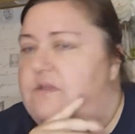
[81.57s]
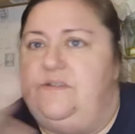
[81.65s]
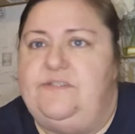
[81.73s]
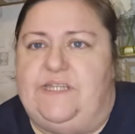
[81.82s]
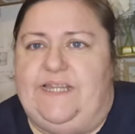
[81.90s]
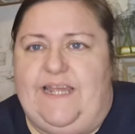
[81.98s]

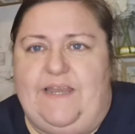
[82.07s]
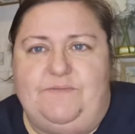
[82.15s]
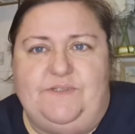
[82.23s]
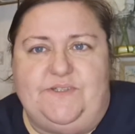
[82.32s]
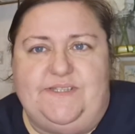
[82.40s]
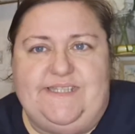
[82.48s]
It's not like
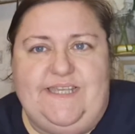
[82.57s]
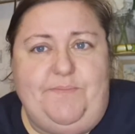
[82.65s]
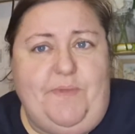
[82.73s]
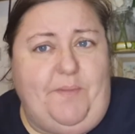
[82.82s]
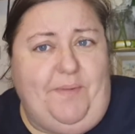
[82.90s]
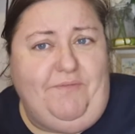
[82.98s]
anyone's going to see
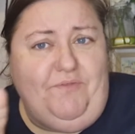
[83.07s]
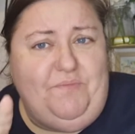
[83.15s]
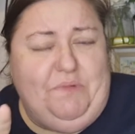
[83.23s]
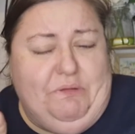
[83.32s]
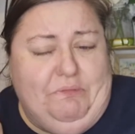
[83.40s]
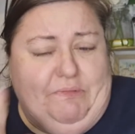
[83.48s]
me apart
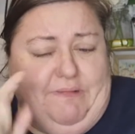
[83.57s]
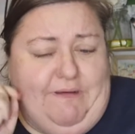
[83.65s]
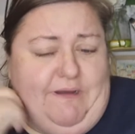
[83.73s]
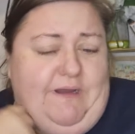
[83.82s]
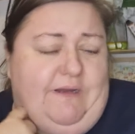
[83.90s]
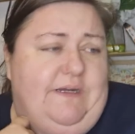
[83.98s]
from you
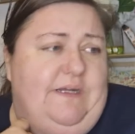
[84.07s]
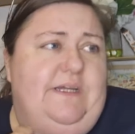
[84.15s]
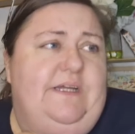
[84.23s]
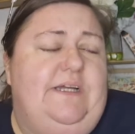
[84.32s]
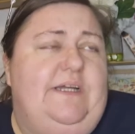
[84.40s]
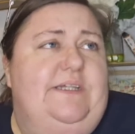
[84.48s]
lot.
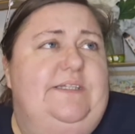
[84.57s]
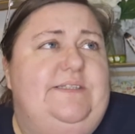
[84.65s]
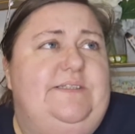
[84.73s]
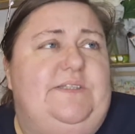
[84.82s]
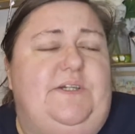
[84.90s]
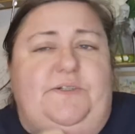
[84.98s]

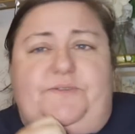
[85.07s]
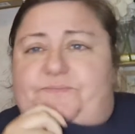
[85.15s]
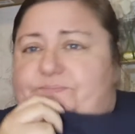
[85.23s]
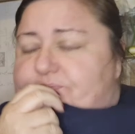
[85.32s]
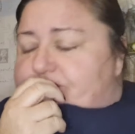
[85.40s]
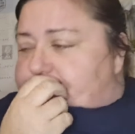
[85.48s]

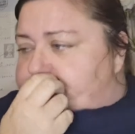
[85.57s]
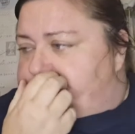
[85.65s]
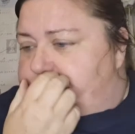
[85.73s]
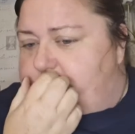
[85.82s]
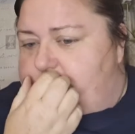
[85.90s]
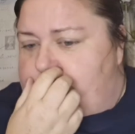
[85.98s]
So
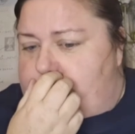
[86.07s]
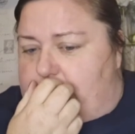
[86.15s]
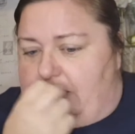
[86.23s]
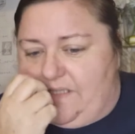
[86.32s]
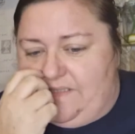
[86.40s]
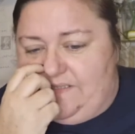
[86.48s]

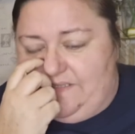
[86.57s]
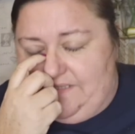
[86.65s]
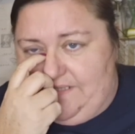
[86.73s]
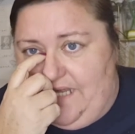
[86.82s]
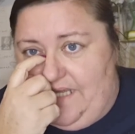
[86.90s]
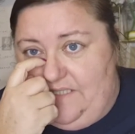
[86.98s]

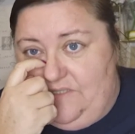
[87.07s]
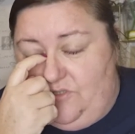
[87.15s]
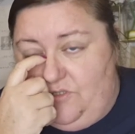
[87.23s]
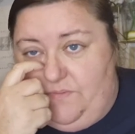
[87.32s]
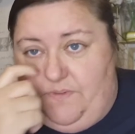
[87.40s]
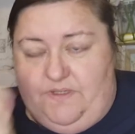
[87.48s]
today has
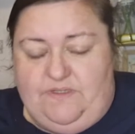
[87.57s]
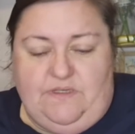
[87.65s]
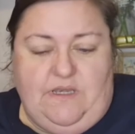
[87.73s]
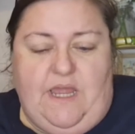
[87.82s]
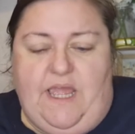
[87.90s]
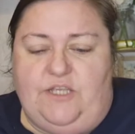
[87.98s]
just
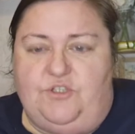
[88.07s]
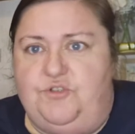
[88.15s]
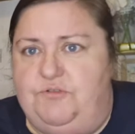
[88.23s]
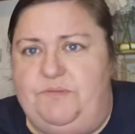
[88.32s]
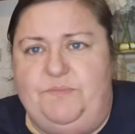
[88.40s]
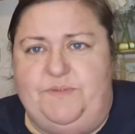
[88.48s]
been
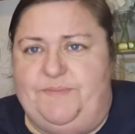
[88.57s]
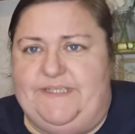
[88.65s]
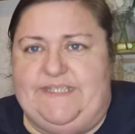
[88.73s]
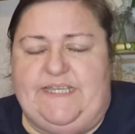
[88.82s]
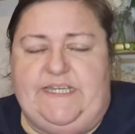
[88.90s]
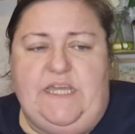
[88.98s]
extremely
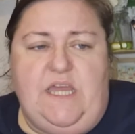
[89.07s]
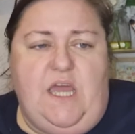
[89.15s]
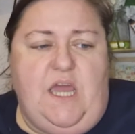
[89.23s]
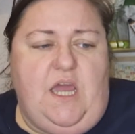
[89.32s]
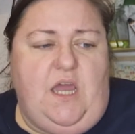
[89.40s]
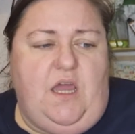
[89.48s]
busy.
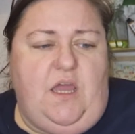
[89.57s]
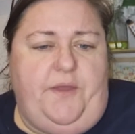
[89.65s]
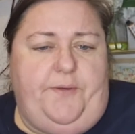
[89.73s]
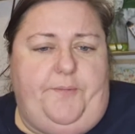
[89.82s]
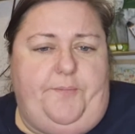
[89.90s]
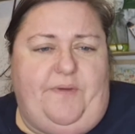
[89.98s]

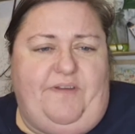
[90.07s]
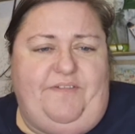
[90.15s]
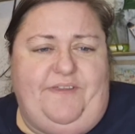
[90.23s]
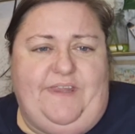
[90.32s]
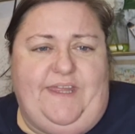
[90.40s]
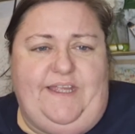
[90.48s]
I
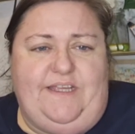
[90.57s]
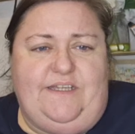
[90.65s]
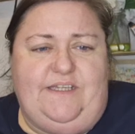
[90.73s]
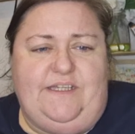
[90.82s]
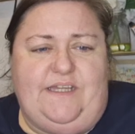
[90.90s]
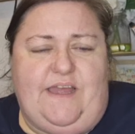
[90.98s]
feel like
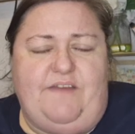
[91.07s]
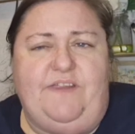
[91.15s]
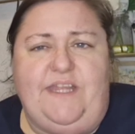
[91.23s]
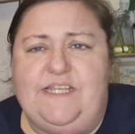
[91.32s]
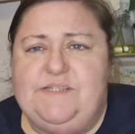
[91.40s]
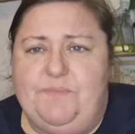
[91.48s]

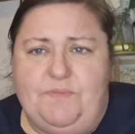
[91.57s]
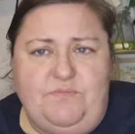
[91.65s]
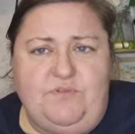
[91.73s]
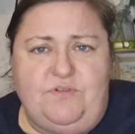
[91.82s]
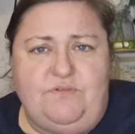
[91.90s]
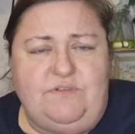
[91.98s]
it's been
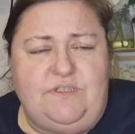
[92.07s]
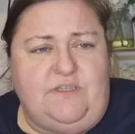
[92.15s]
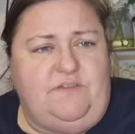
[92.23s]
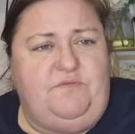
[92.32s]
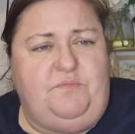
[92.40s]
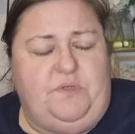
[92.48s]

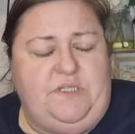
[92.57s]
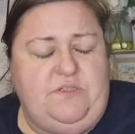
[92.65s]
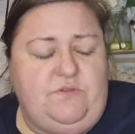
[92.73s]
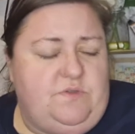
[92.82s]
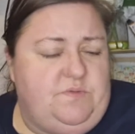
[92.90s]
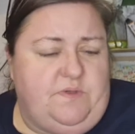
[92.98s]
productive, but
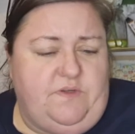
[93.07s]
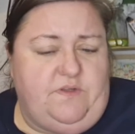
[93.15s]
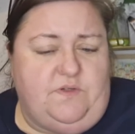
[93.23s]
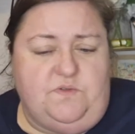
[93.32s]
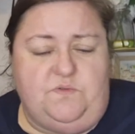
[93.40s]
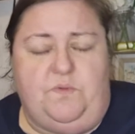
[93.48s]
it's just one of
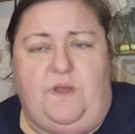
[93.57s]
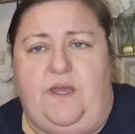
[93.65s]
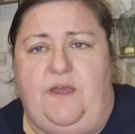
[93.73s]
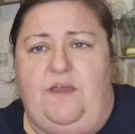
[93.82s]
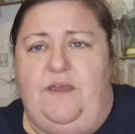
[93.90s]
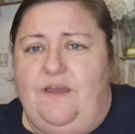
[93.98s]
those
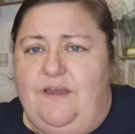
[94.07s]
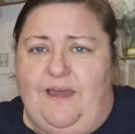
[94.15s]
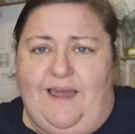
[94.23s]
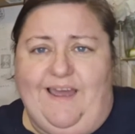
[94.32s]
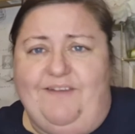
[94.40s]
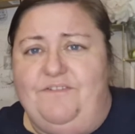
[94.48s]
where
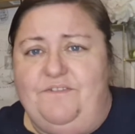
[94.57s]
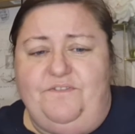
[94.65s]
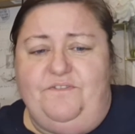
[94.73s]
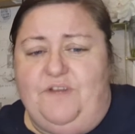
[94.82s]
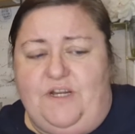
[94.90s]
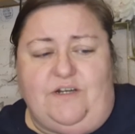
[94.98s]
I haven't
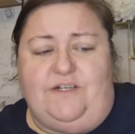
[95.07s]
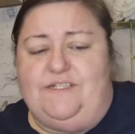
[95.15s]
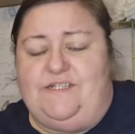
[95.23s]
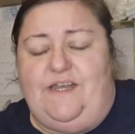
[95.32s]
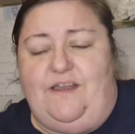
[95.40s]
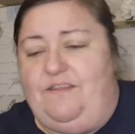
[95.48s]

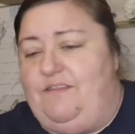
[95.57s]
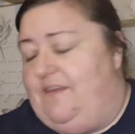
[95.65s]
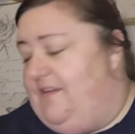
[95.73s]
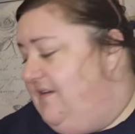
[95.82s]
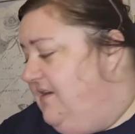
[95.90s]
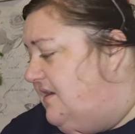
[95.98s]
recorded
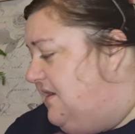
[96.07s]
anything,